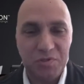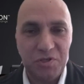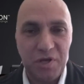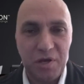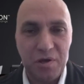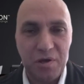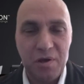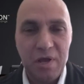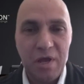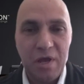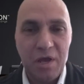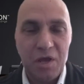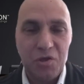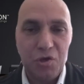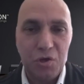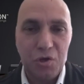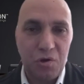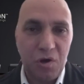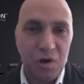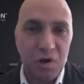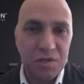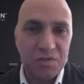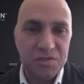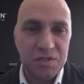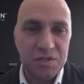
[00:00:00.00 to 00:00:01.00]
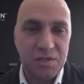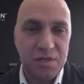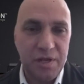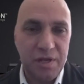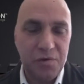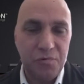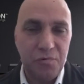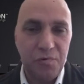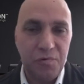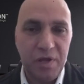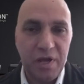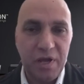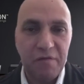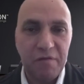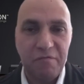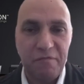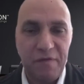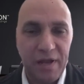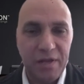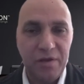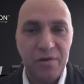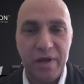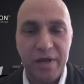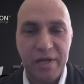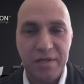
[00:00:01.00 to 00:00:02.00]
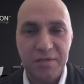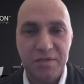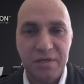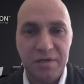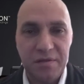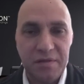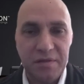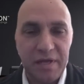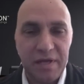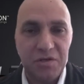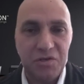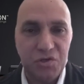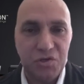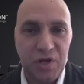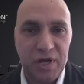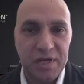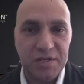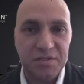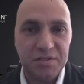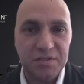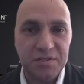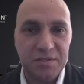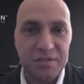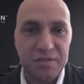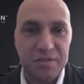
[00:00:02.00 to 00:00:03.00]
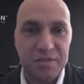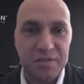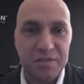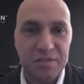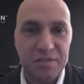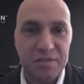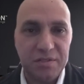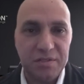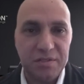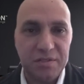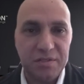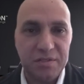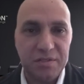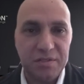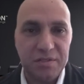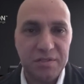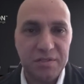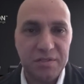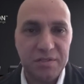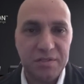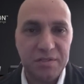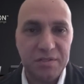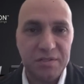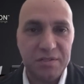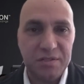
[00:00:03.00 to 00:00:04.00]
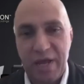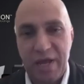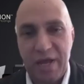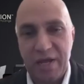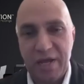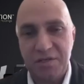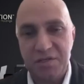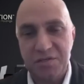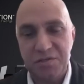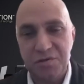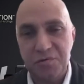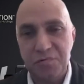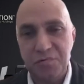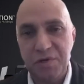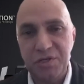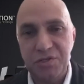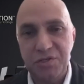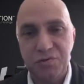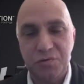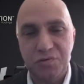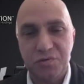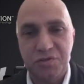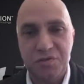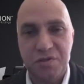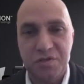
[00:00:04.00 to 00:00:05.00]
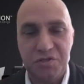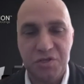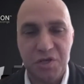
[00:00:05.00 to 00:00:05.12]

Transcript: So you're constantly reevaluating that trust to be allowed to access the resource.